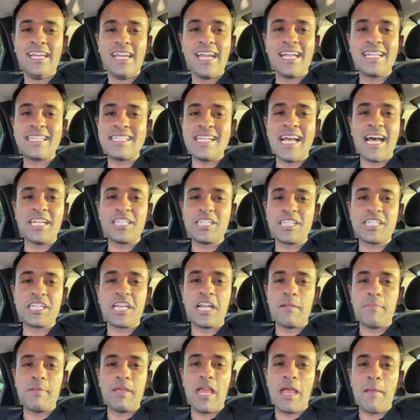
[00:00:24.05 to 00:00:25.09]
it's not just
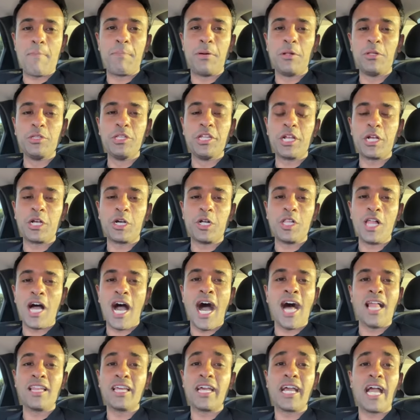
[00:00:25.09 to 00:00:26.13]
going to be a political
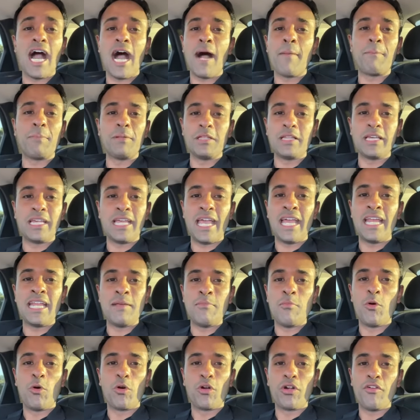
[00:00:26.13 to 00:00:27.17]
oligopoly
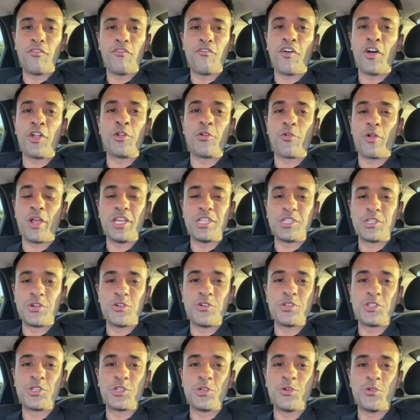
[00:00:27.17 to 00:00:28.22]
anymore of
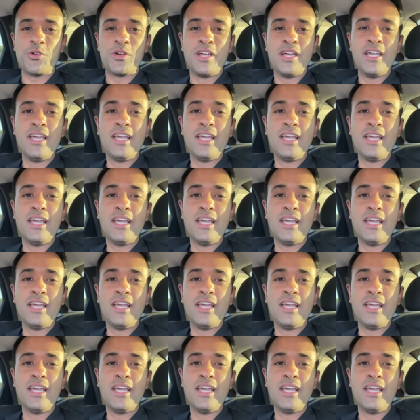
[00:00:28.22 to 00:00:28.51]
fundraisers who